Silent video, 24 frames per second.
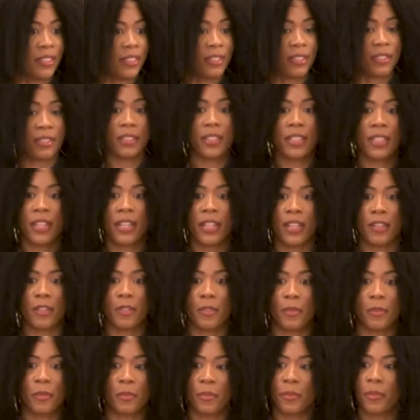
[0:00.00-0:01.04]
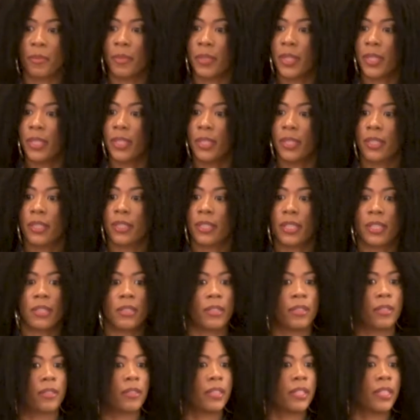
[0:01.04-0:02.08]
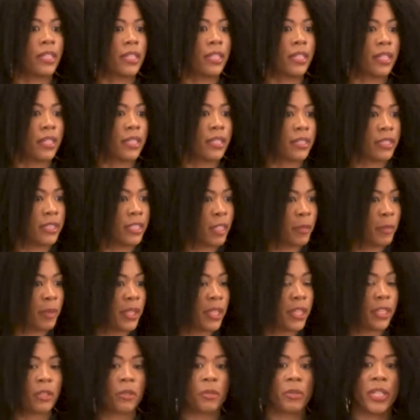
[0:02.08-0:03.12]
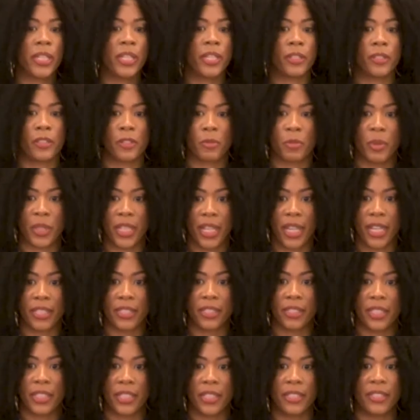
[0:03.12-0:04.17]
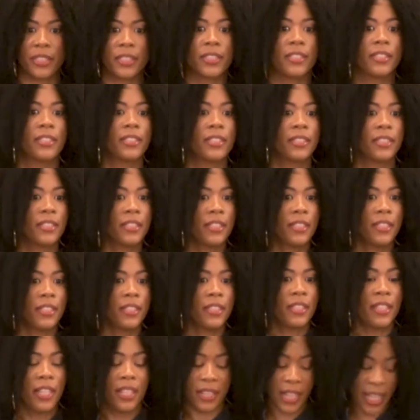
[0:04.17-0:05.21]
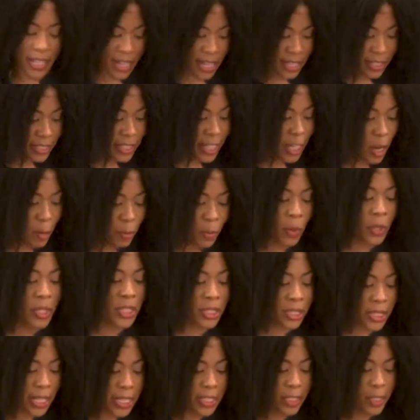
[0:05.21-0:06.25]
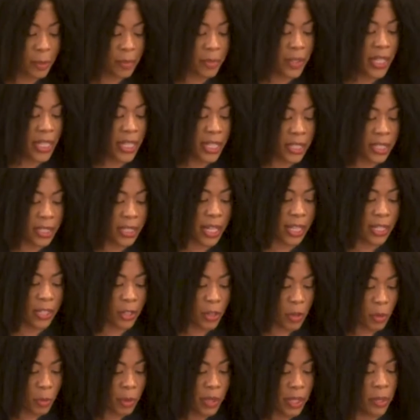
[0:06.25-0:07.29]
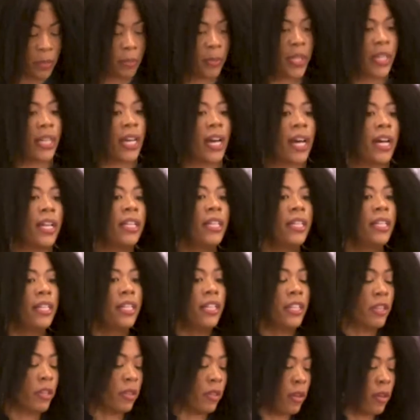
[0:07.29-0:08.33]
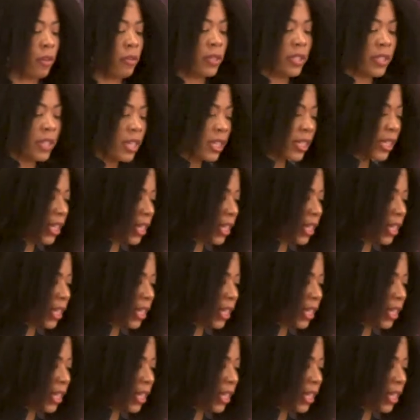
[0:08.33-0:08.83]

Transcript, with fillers: Yes. Okay. Okay, guys, see how many little ears we got in here. And like I said, I'm going to say some things, and I know we, we got you know, young